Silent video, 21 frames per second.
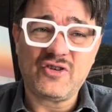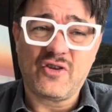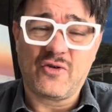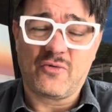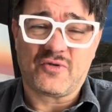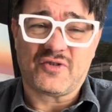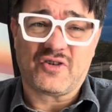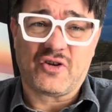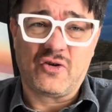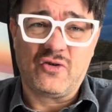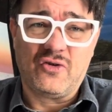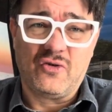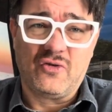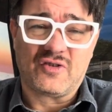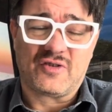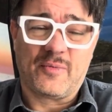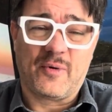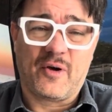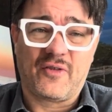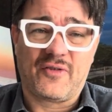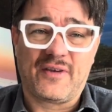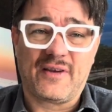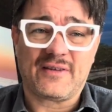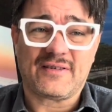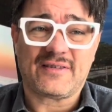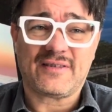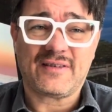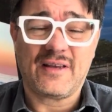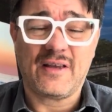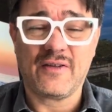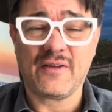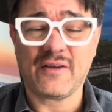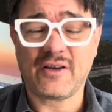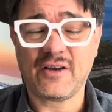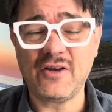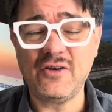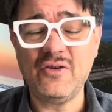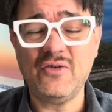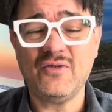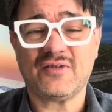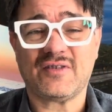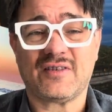you there was good news about this. And the
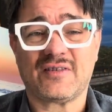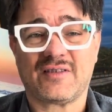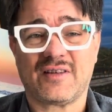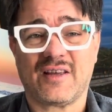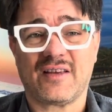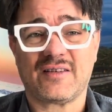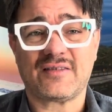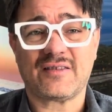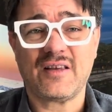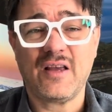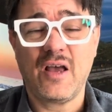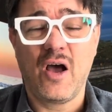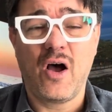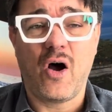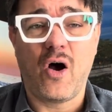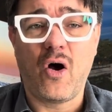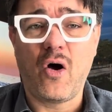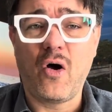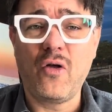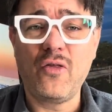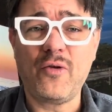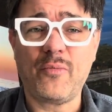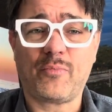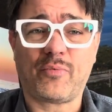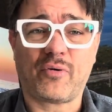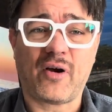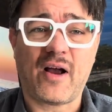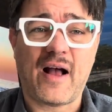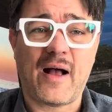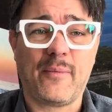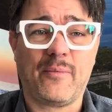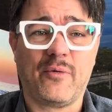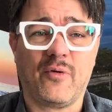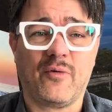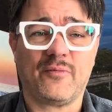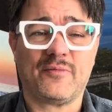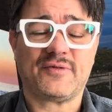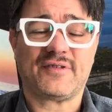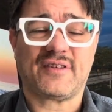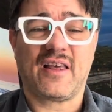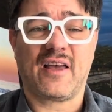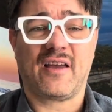good news is this: all the
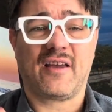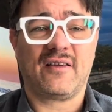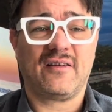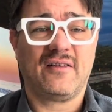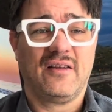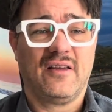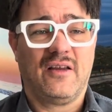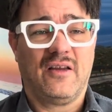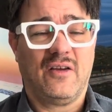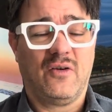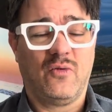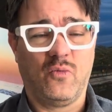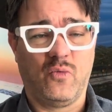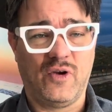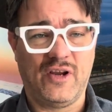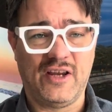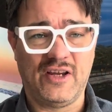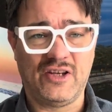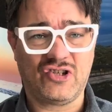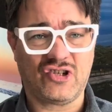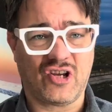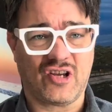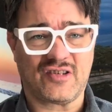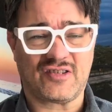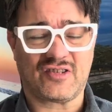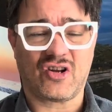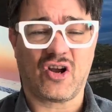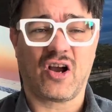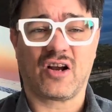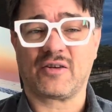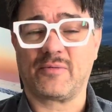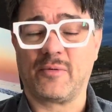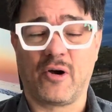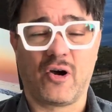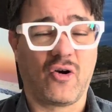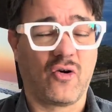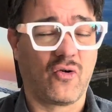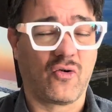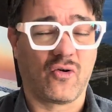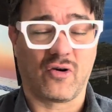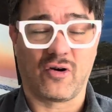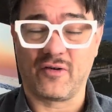problems that we just talked
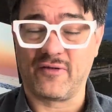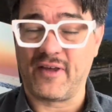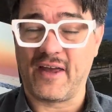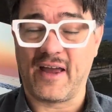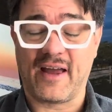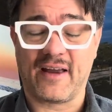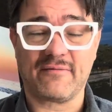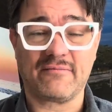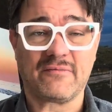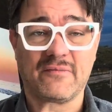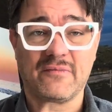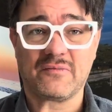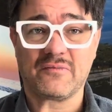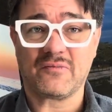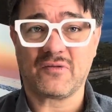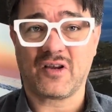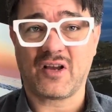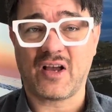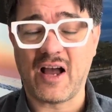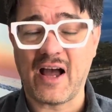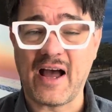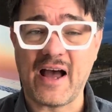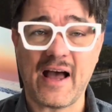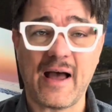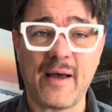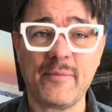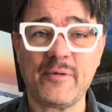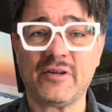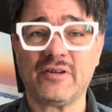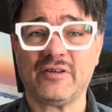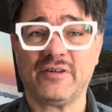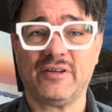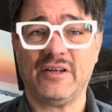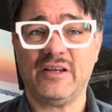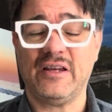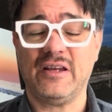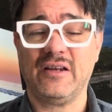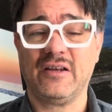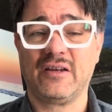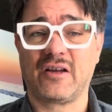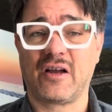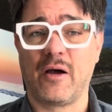about, or that
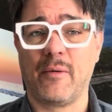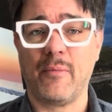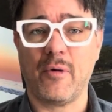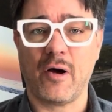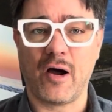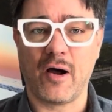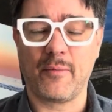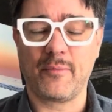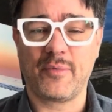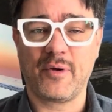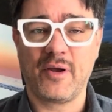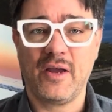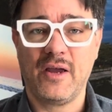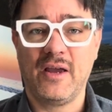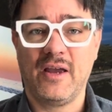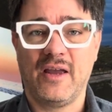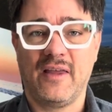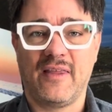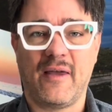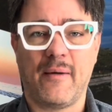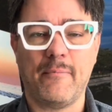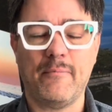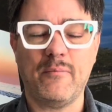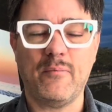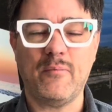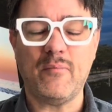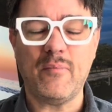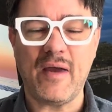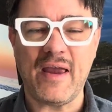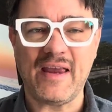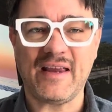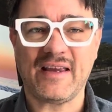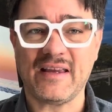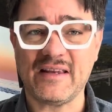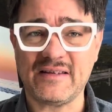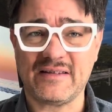commonly come up that make